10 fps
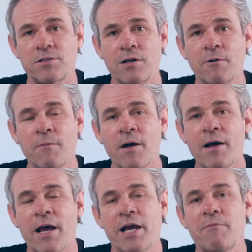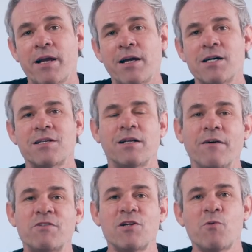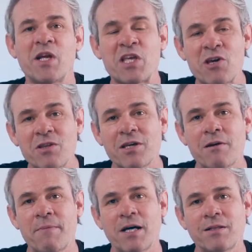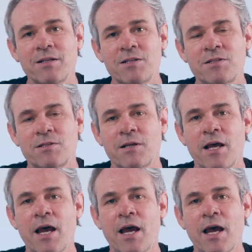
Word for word: So anyway, guys, I'd love to know what you think about this.